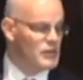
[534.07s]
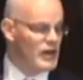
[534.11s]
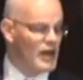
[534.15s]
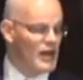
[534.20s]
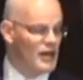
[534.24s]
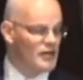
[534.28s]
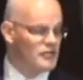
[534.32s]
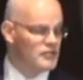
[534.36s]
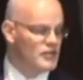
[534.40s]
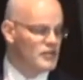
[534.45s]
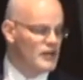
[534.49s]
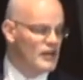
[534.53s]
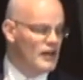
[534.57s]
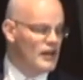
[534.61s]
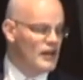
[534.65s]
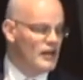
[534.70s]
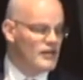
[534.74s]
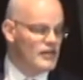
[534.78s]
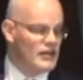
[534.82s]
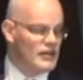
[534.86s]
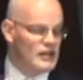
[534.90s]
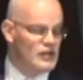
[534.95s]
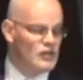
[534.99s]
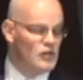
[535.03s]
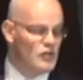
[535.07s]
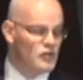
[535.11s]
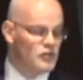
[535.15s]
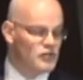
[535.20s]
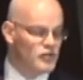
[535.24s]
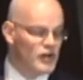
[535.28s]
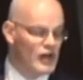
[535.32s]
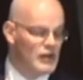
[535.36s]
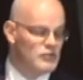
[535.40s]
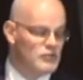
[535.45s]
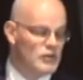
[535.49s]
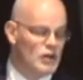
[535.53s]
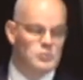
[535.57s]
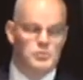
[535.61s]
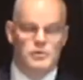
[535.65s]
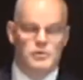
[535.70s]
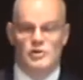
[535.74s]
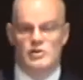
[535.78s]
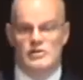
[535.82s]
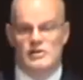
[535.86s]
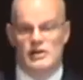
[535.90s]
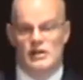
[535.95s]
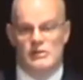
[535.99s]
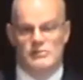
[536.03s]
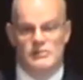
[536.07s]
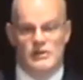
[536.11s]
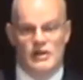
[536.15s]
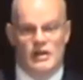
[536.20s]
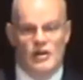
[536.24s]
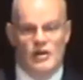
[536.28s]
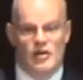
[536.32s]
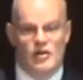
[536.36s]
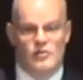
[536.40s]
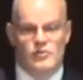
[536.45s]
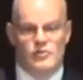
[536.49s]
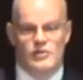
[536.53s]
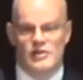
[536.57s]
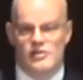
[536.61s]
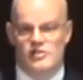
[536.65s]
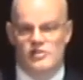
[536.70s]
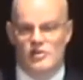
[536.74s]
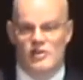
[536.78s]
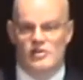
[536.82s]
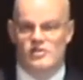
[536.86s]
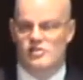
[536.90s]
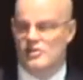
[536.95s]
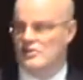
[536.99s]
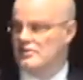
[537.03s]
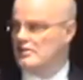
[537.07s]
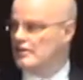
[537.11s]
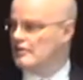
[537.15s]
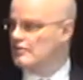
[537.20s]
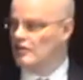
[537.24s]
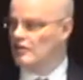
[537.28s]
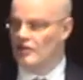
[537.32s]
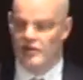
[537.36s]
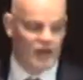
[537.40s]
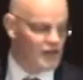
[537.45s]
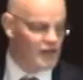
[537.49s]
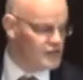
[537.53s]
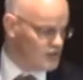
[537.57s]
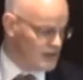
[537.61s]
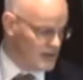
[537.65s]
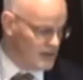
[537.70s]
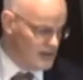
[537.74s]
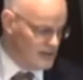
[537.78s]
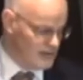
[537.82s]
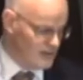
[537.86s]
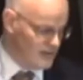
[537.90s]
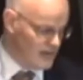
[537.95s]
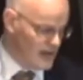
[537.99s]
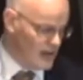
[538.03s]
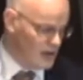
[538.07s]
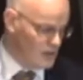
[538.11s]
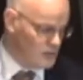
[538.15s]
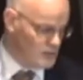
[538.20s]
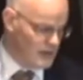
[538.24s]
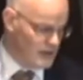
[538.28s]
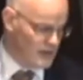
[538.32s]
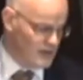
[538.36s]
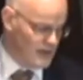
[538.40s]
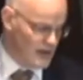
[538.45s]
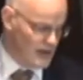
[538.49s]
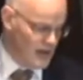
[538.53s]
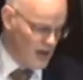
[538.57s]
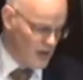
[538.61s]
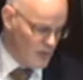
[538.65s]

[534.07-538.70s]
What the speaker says: We have the EU Framework Program on Research and Technological Development.